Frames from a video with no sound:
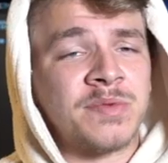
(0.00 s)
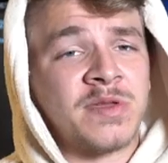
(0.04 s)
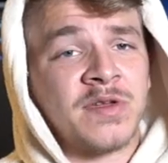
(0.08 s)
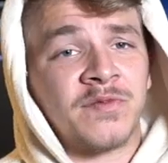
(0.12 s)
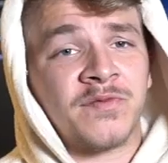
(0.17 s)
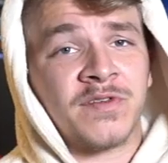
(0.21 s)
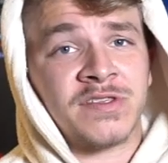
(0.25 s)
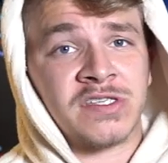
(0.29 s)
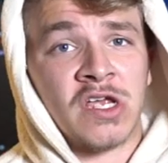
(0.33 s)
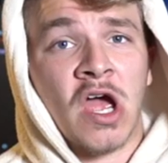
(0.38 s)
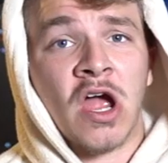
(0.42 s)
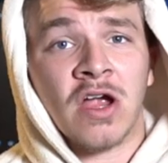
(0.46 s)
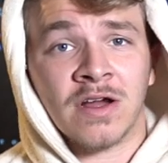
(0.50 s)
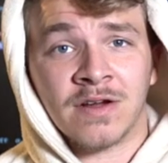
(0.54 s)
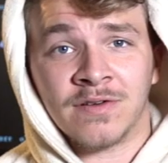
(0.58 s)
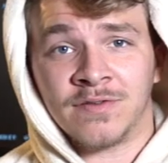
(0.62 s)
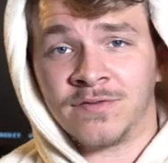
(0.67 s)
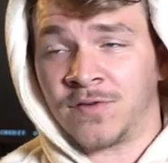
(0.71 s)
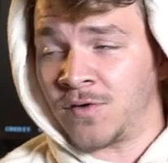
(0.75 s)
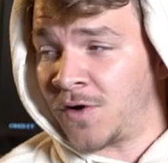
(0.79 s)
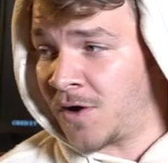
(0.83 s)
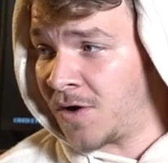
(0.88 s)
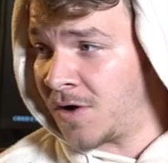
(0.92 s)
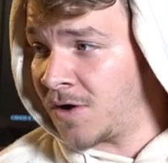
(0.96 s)
be a
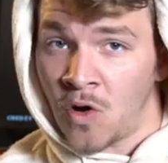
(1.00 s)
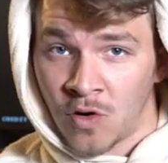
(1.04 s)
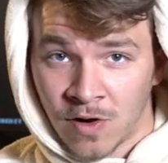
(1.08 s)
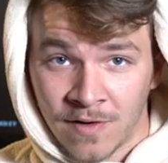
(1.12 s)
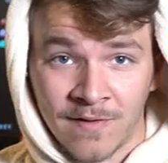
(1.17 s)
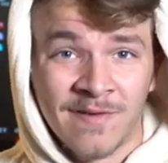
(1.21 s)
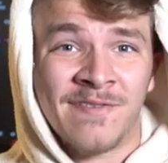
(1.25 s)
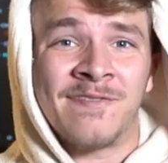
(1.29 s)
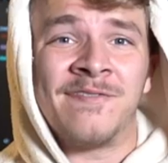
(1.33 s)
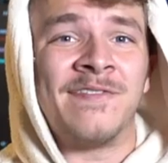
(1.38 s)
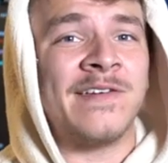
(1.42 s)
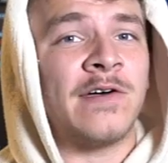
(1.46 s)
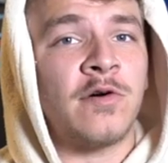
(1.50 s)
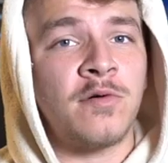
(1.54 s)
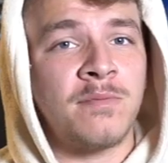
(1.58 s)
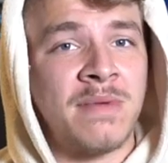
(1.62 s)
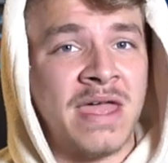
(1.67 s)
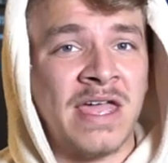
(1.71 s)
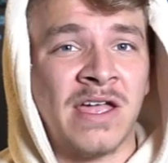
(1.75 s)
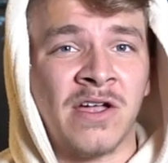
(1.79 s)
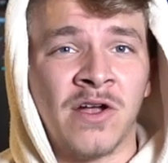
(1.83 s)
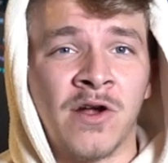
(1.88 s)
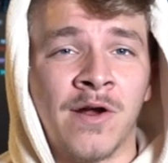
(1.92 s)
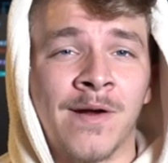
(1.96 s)
photographer or a
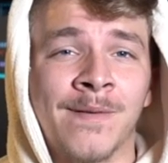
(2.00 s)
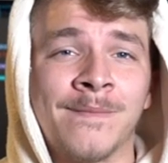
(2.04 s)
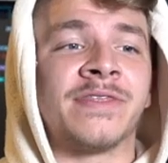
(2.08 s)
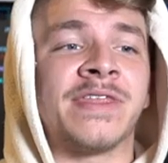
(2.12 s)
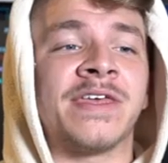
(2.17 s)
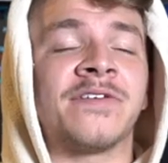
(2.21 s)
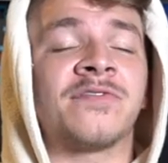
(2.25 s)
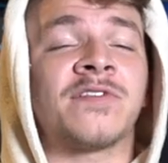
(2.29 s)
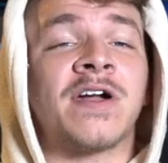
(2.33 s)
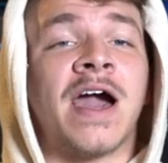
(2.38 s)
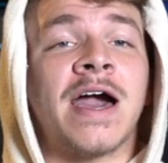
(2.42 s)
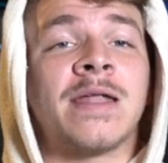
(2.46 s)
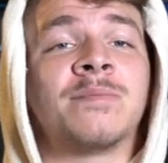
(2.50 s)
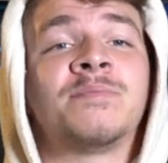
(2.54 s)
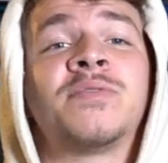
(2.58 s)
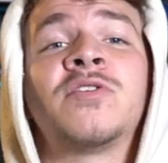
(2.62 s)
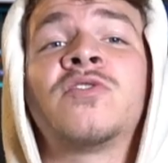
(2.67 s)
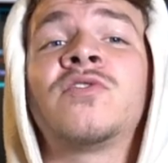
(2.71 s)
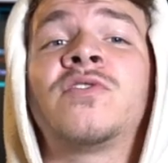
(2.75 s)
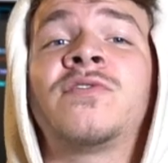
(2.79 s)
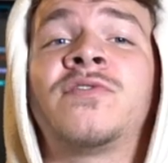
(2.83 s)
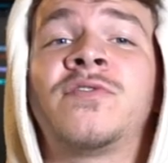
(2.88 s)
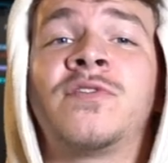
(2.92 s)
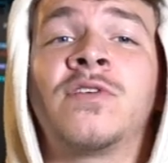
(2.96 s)
filmmaker. They've got
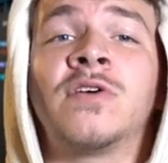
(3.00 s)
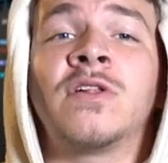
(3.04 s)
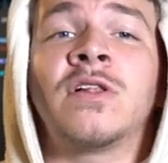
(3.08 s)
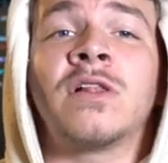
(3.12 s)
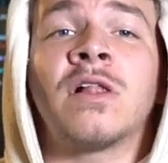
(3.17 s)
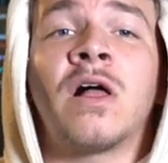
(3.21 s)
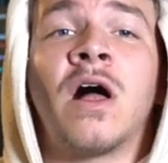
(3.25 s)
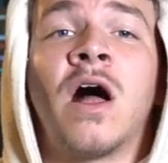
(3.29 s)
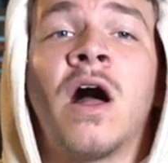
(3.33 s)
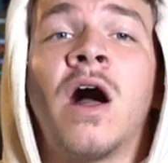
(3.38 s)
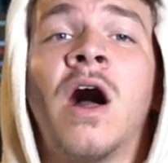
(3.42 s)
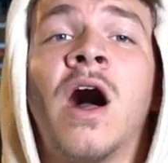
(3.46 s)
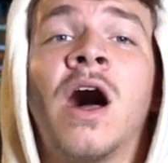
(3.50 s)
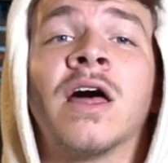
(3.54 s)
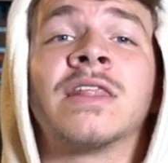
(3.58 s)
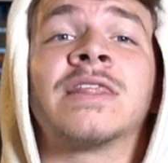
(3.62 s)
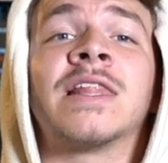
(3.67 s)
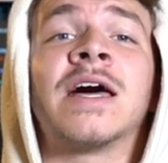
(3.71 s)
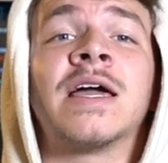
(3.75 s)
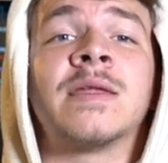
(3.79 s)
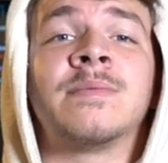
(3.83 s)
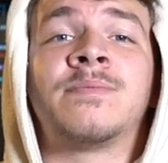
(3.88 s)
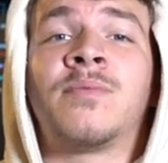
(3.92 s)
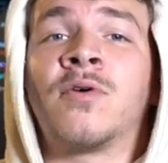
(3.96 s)
beautiful,
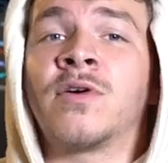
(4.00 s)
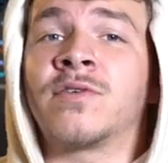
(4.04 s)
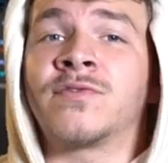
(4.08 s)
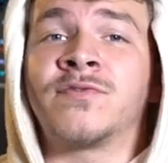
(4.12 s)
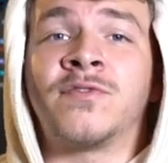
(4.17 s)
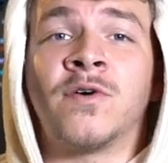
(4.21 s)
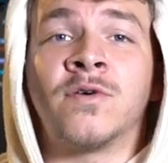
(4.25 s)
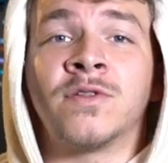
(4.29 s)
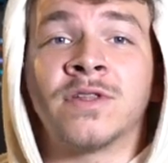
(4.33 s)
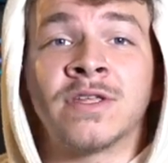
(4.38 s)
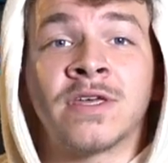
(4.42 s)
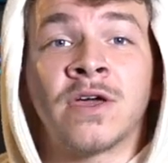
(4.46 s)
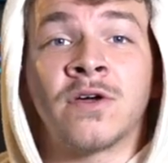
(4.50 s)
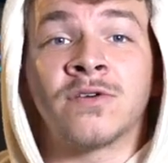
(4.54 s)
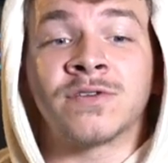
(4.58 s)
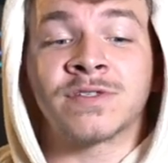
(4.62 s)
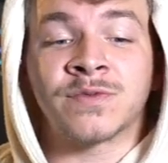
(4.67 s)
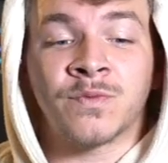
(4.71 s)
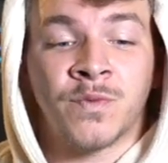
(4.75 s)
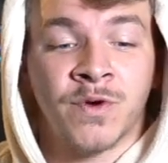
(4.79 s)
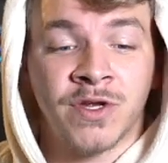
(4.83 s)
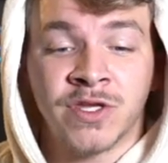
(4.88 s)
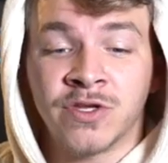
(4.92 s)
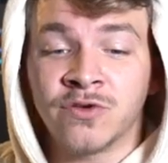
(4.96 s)
online
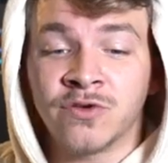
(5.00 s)
portfolios where